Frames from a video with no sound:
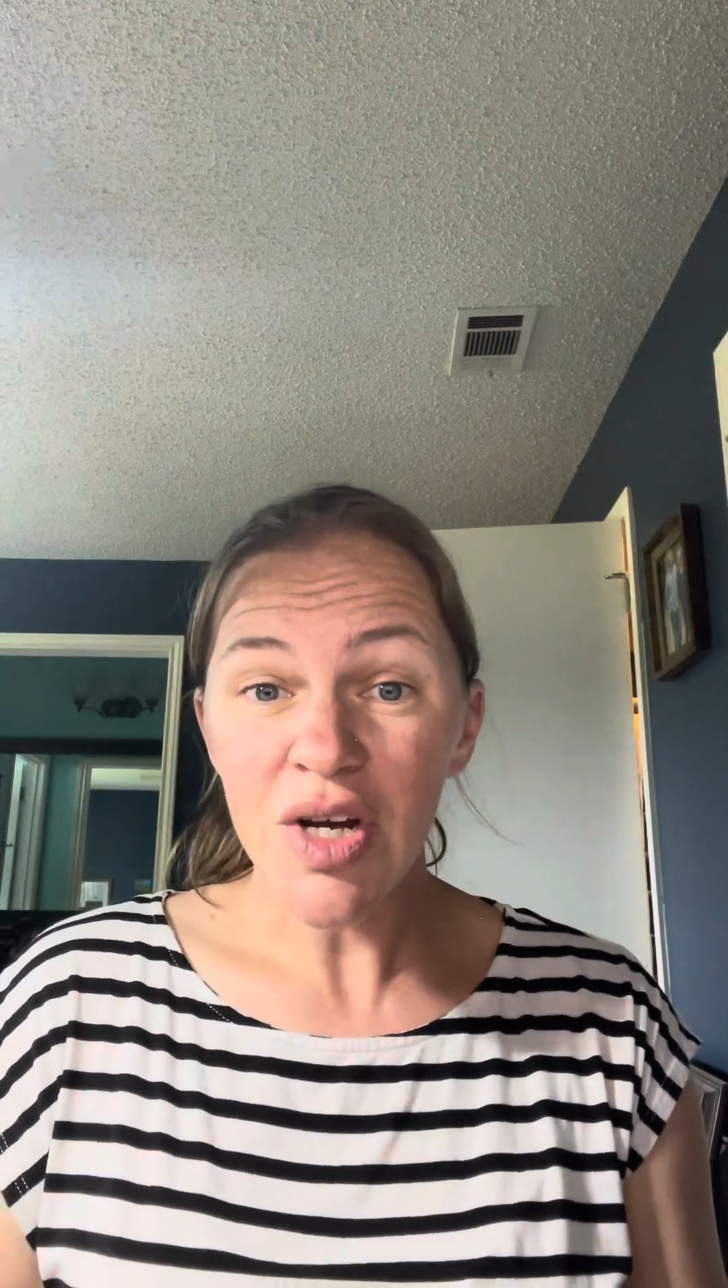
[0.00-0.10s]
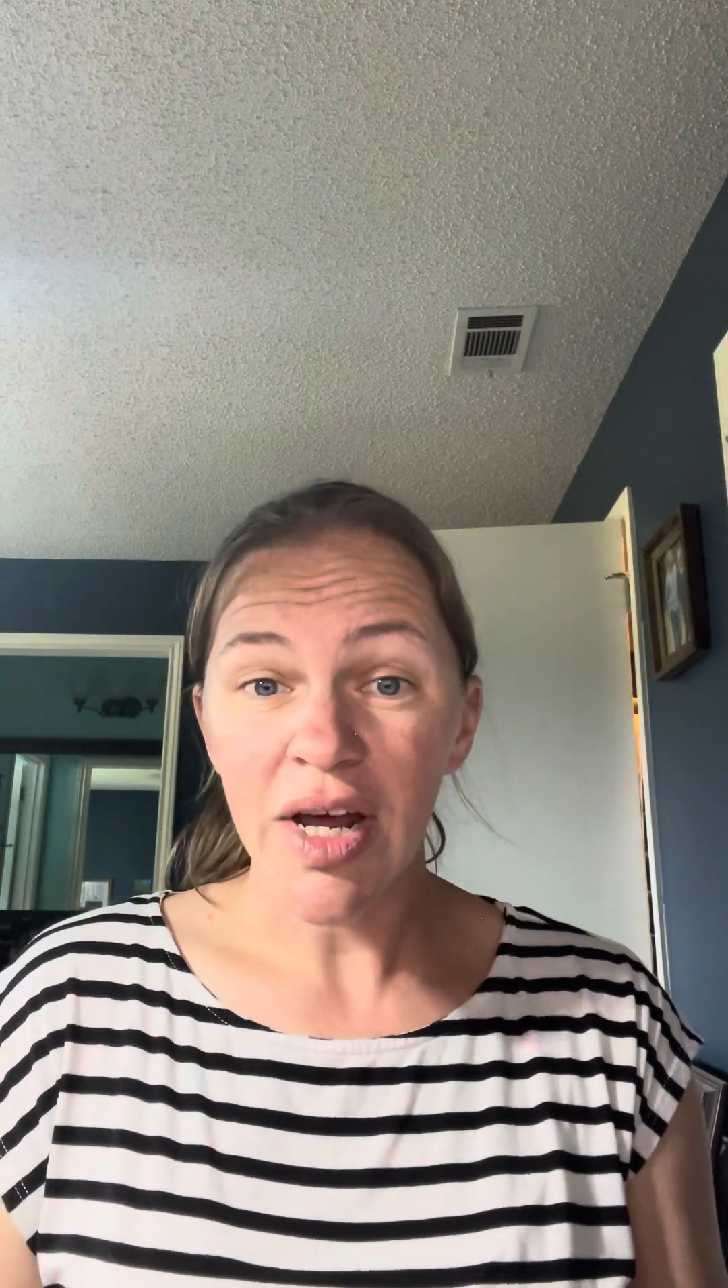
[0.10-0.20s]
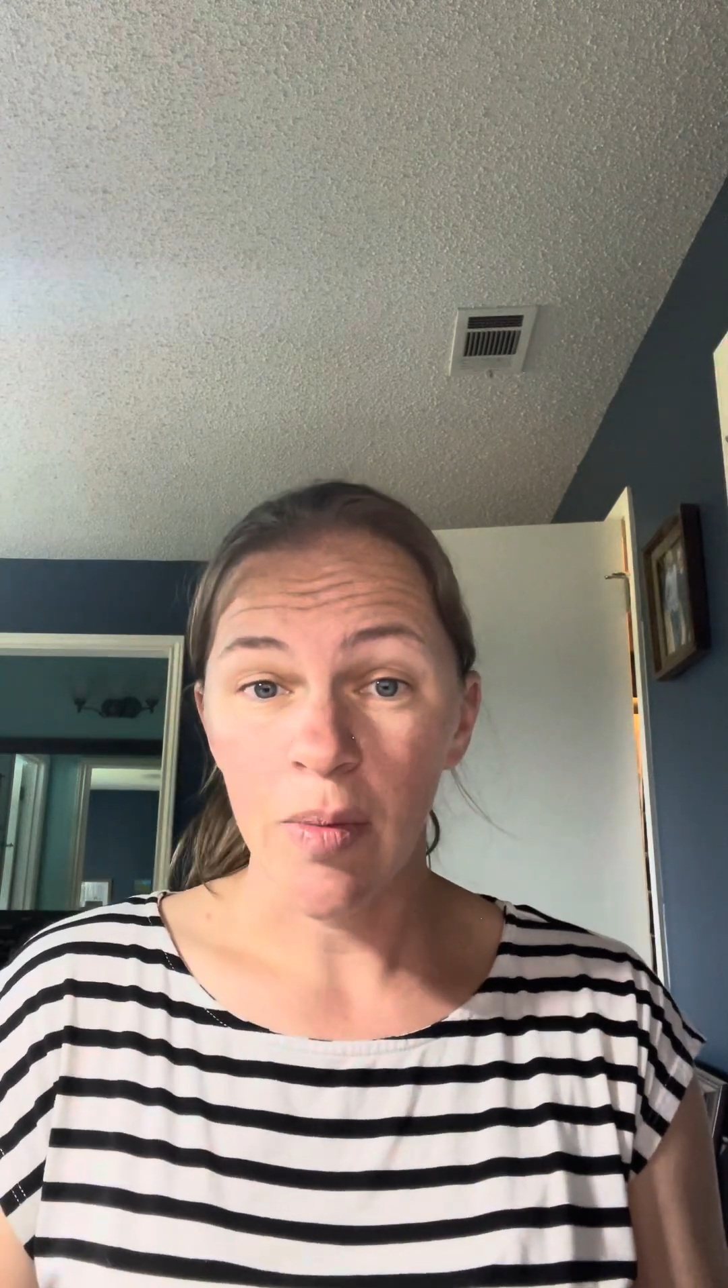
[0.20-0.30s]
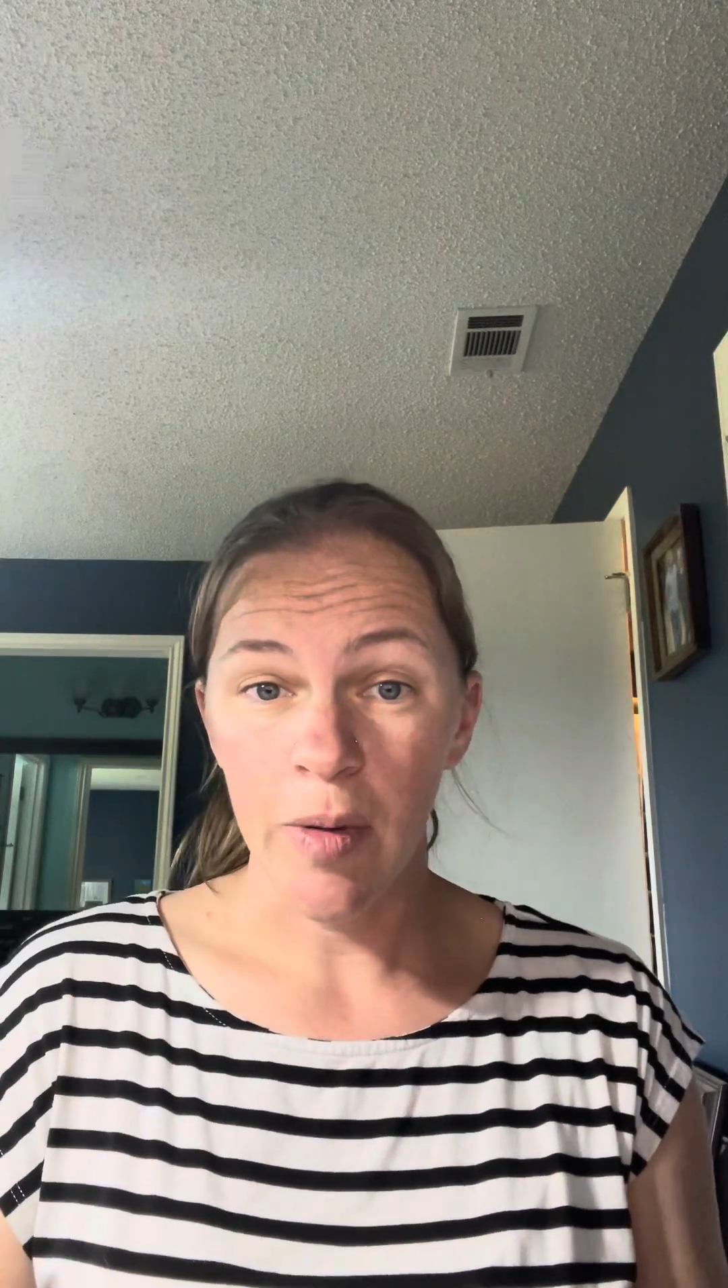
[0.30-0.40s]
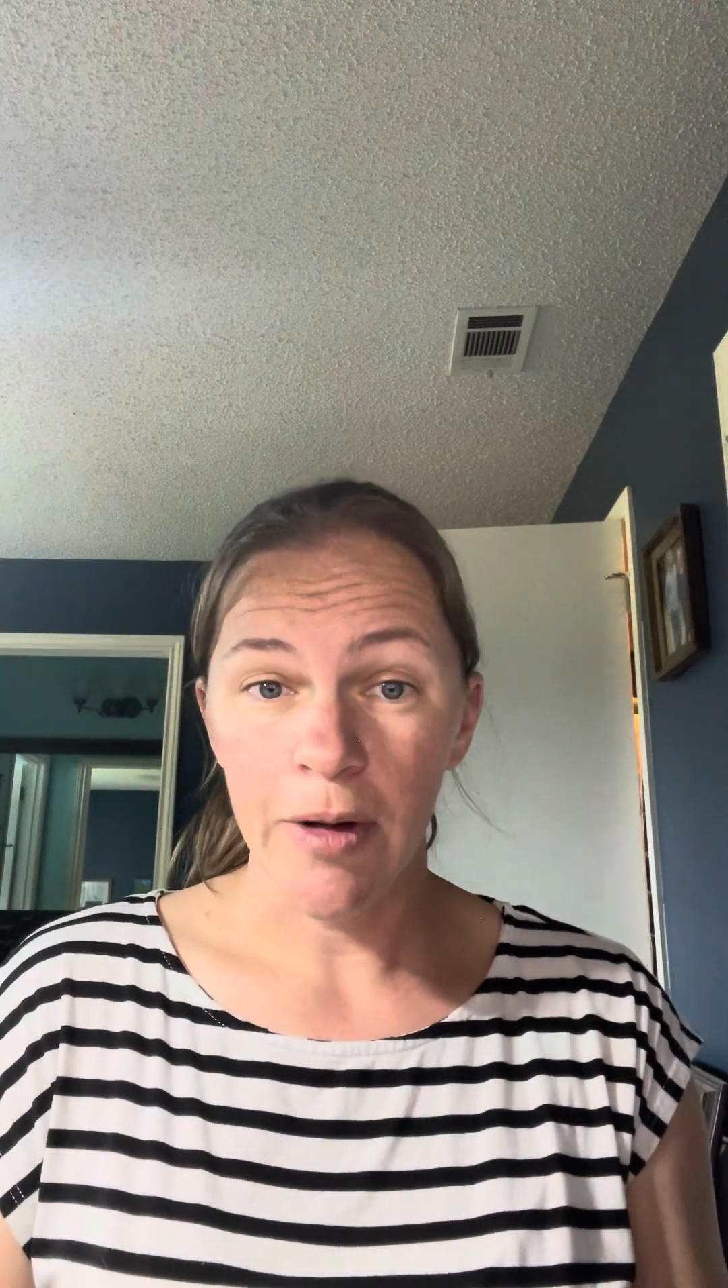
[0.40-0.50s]

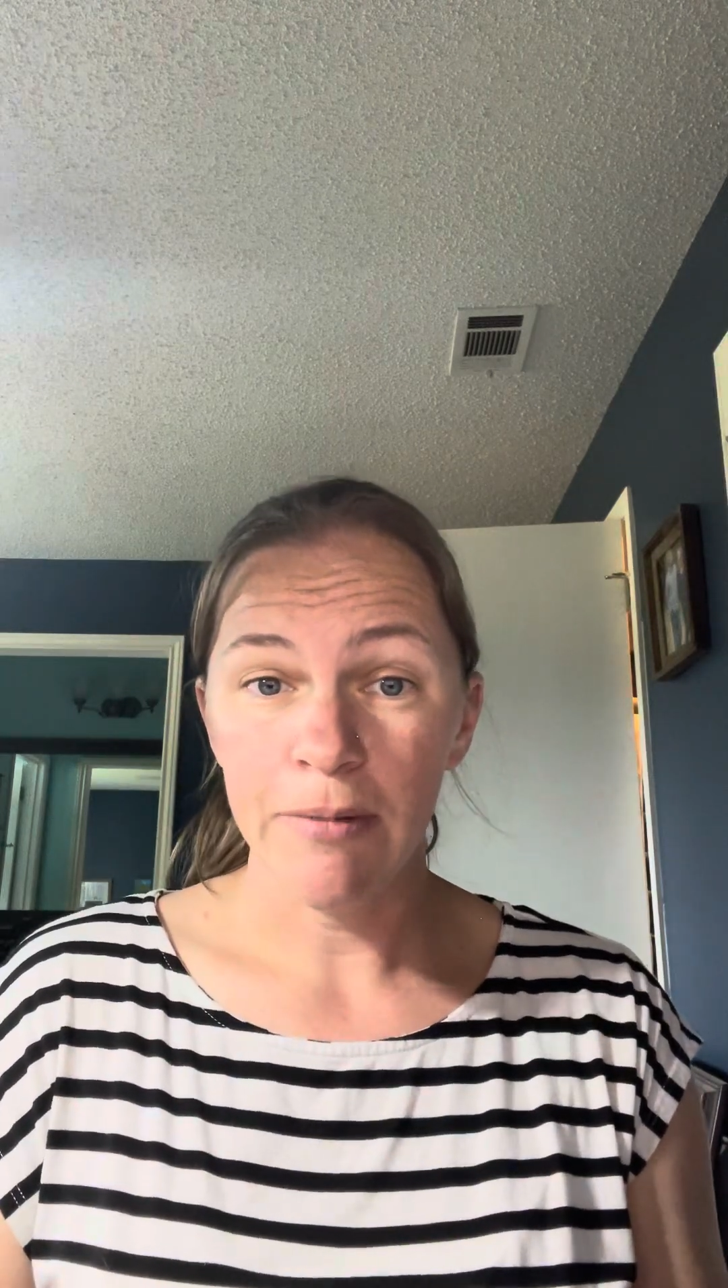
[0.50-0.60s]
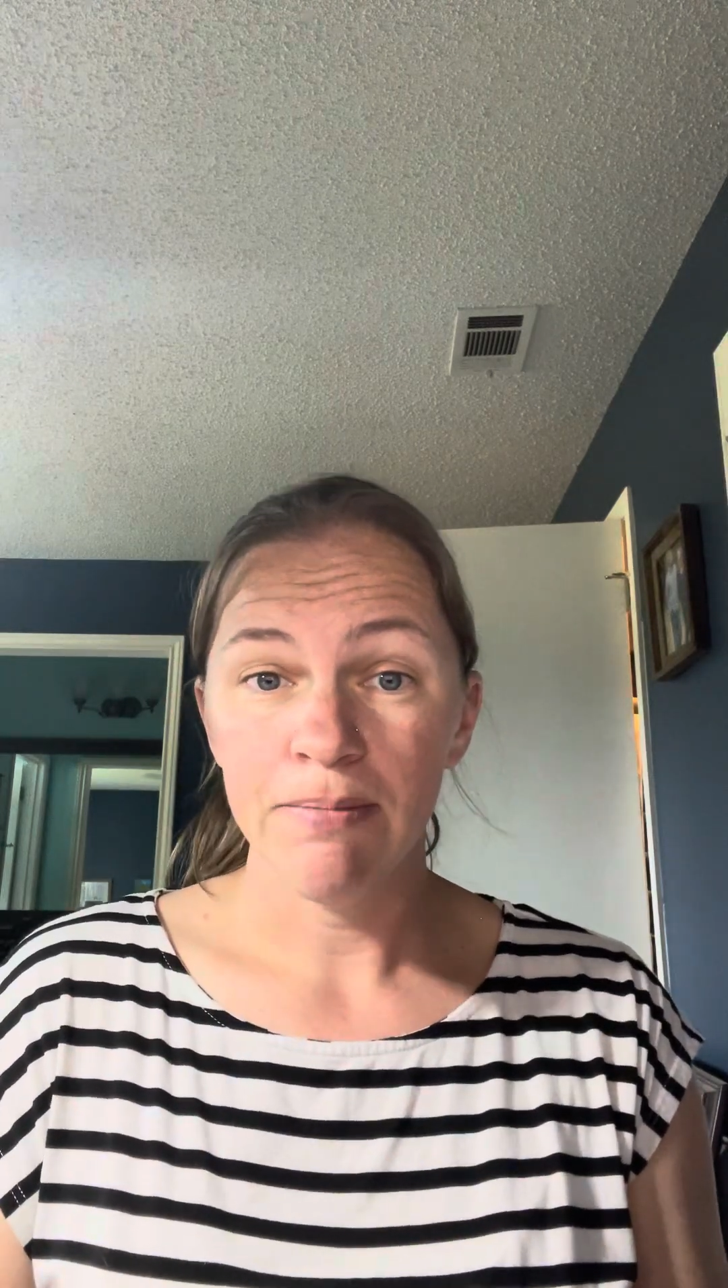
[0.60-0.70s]
output.